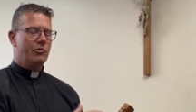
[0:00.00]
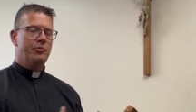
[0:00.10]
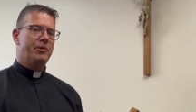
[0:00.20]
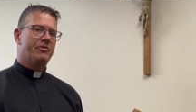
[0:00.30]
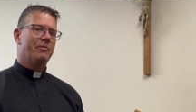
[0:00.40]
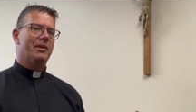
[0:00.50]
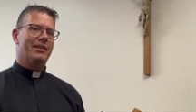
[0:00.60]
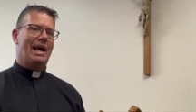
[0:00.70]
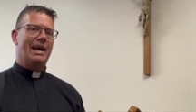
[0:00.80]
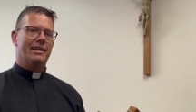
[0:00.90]
would be from the
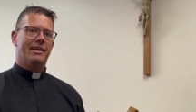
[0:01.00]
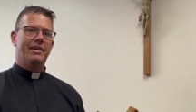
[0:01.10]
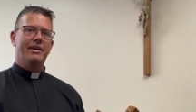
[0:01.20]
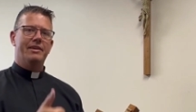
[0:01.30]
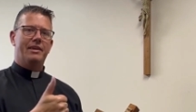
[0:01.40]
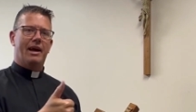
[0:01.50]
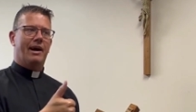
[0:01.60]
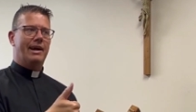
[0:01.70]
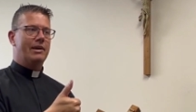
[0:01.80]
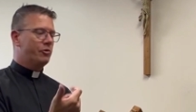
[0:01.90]
Latin. The
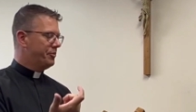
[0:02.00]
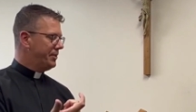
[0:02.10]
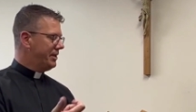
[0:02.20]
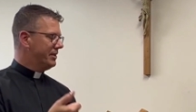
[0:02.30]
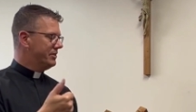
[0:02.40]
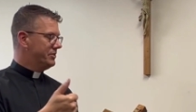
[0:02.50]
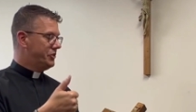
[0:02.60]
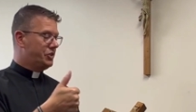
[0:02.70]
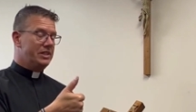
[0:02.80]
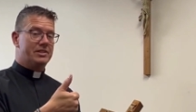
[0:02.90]
I would be
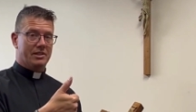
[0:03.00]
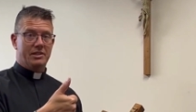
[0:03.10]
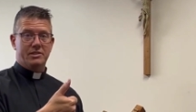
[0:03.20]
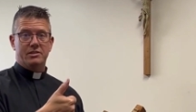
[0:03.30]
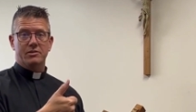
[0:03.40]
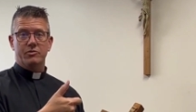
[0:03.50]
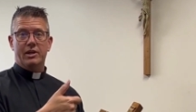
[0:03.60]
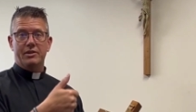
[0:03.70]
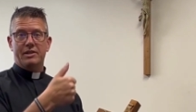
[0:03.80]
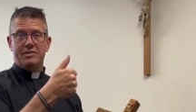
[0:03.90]
Jesus,
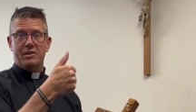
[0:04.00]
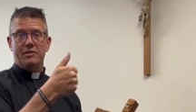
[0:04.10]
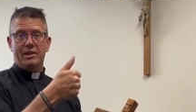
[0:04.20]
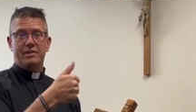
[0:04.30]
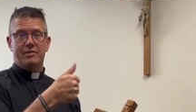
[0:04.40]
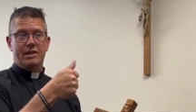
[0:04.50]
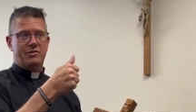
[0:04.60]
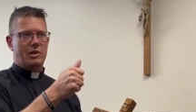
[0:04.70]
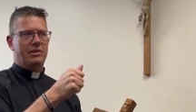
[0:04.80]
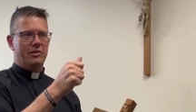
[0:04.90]
right? That's how that
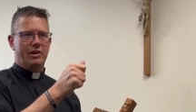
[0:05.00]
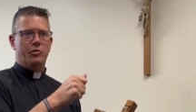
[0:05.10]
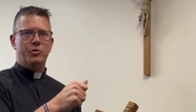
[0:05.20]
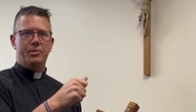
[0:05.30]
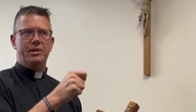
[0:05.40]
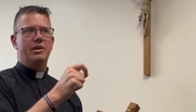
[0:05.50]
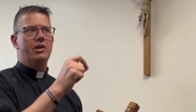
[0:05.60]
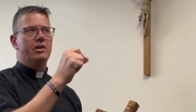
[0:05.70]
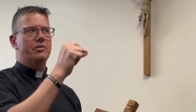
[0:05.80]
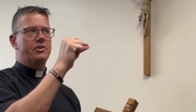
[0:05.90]
that's how the letter would be.
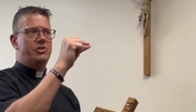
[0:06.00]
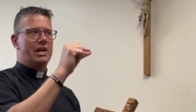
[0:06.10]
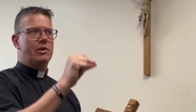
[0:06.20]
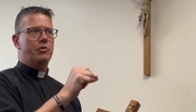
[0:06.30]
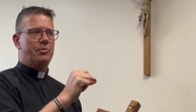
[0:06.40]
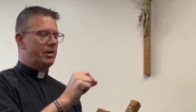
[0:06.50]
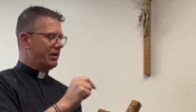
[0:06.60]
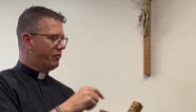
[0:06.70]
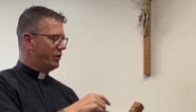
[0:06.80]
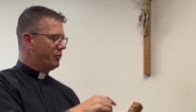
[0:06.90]
The J would be
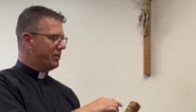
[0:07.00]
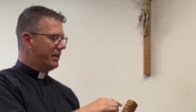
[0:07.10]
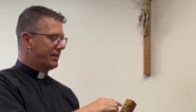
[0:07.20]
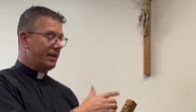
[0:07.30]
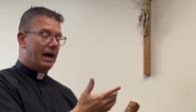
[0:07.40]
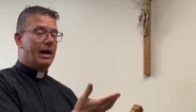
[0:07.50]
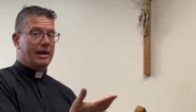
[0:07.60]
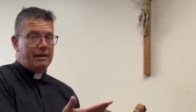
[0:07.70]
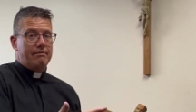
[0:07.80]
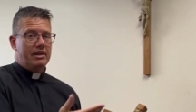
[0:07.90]
had written with like the
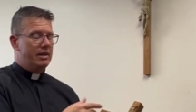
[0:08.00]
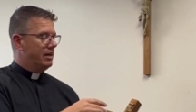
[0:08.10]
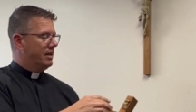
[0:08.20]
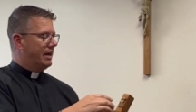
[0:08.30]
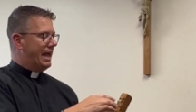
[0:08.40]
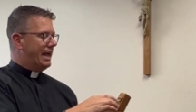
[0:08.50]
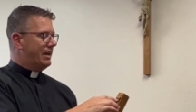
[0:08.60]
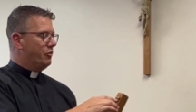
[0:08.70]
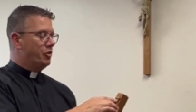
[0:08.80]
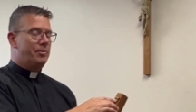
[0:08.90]
I.
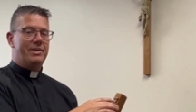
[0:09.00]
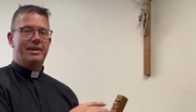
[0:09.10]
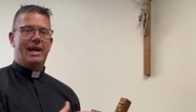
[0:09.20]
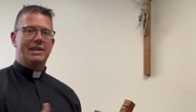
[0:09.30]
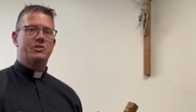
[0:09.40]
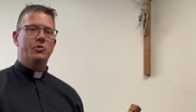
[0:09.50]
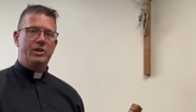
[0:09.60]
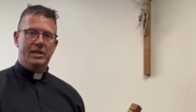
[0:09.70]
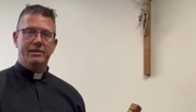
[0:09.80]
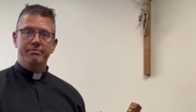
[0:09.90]
N would be the
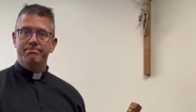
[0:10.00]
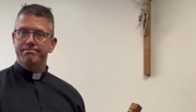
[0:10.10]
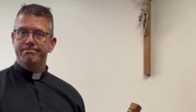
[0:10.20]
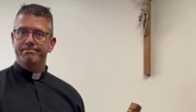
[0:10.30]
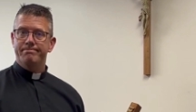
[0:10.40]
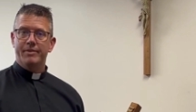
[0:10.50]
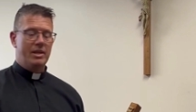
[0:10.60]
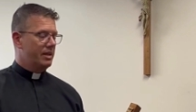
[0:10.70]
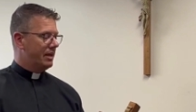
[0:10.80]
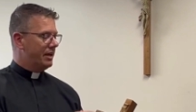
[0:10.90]
Nazarene,
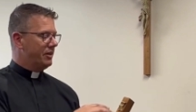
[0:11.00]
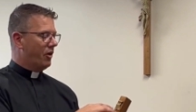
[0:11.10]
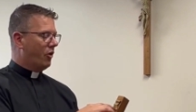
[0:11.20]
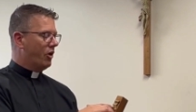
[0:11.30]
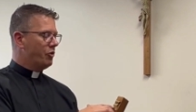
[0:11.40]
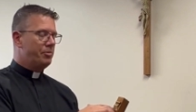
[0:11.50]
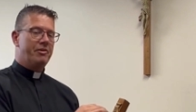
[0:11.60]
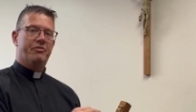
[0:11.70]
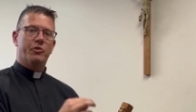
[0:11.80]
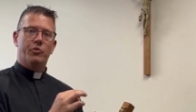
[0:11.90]
and the R would be
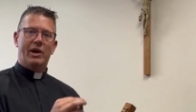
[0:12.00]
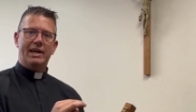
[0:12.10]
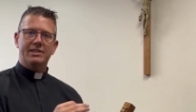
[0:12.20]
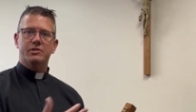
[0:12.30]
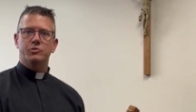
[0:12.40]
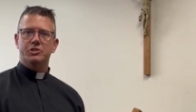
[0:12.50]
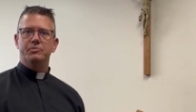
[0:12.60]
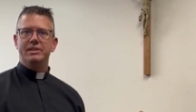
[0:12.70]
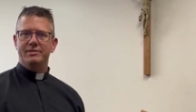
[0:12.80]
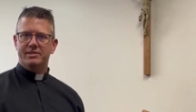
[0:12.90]
for Rex, which
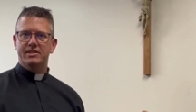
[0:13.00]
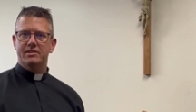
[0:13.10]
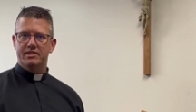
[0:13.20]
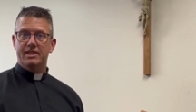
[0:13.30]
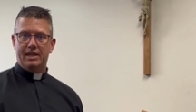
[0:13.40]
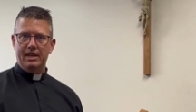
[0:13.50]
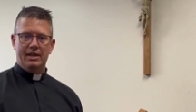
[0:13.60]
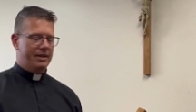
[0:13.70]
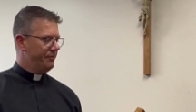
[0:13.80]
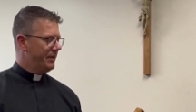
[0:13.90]
means the
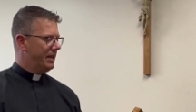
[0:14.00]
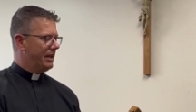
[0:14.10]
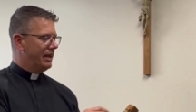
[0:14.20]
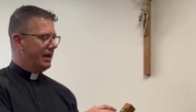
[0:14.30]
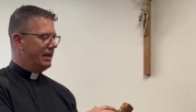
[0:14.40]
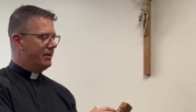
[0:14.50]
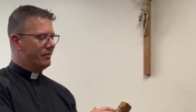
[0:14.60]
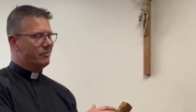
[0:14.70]
king, and